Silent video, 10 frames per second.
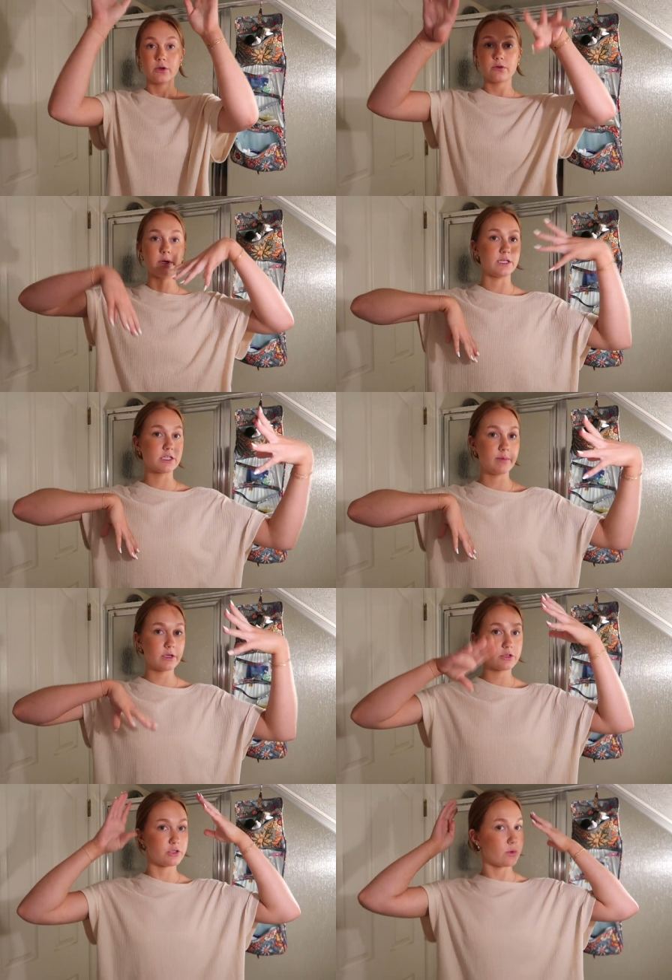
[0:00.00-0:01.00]
risk
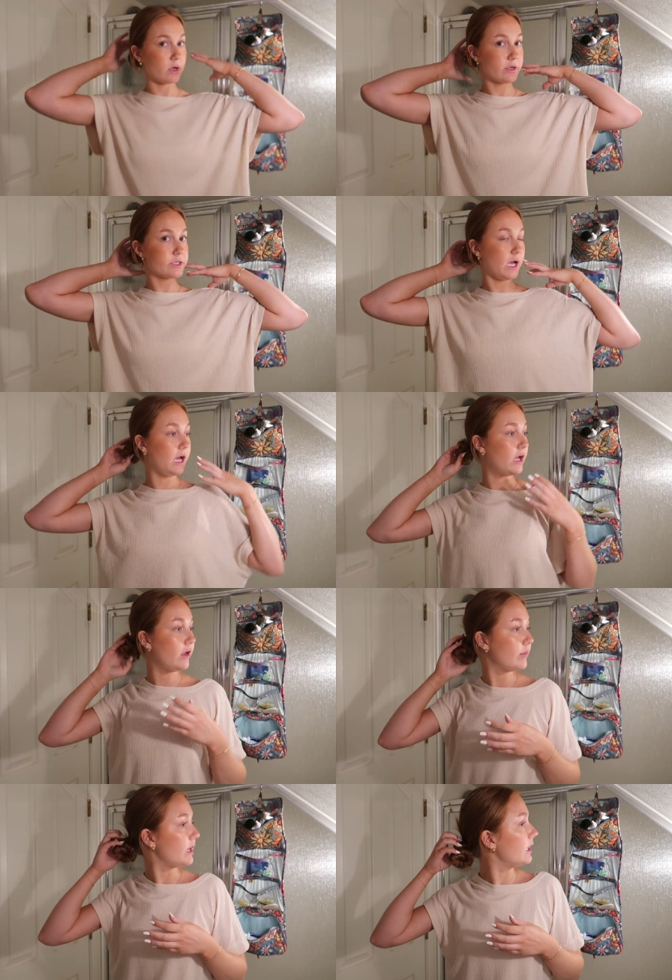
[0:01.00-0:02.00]
being short on
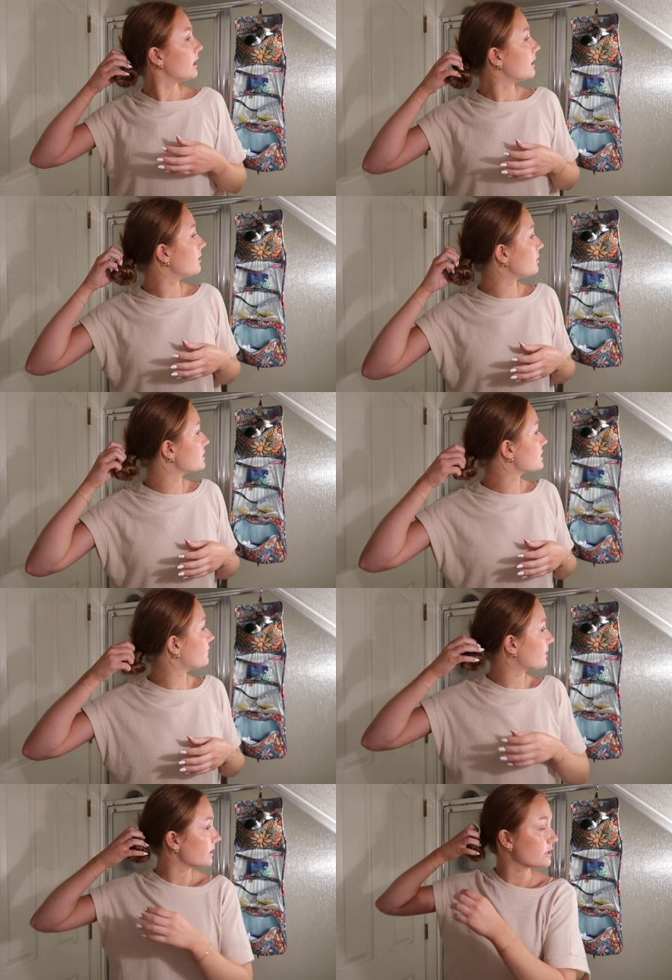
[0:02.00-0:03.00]
time, and I'll just
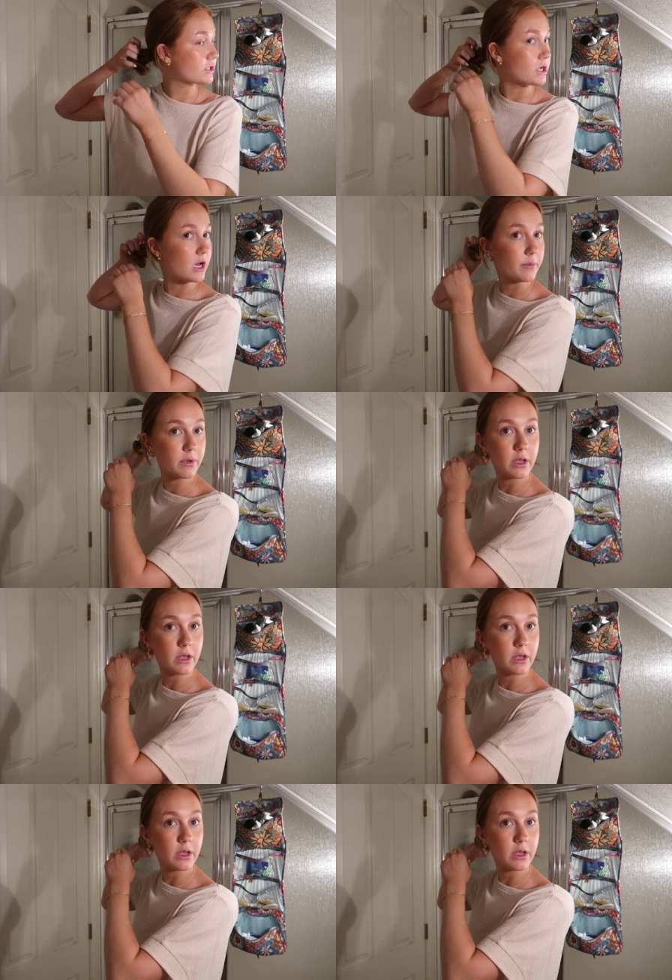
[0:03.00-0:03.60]
finish up